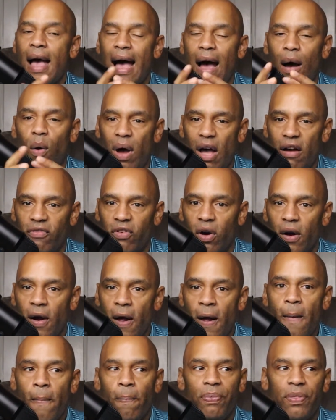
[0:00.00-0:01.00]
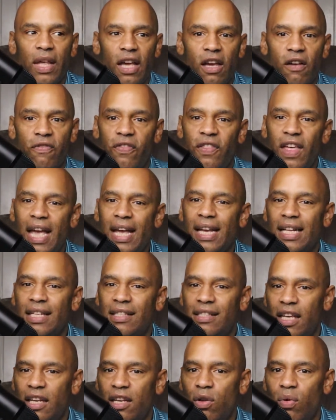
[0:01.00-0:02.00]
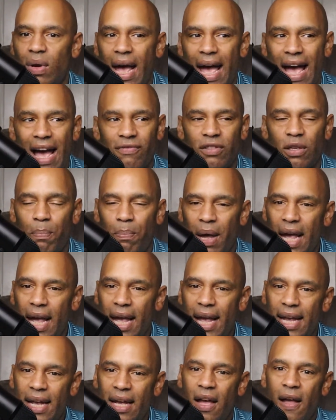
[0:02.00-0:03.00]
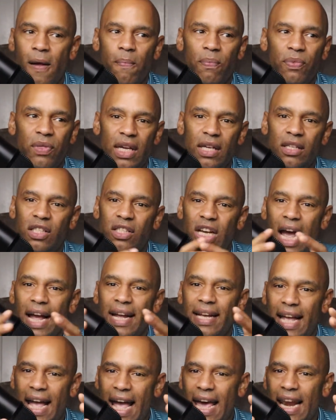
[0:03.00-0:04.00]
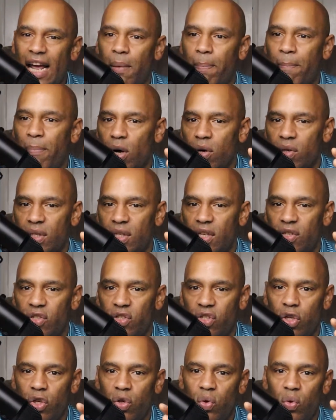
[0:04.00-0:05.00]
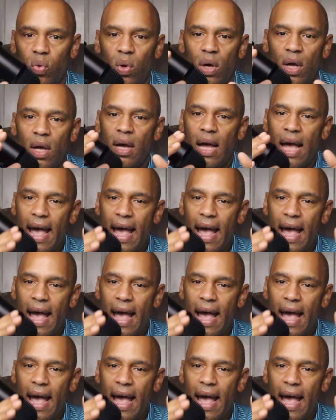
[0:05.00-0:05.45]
However, if they continue to have to pay these gigantic purses to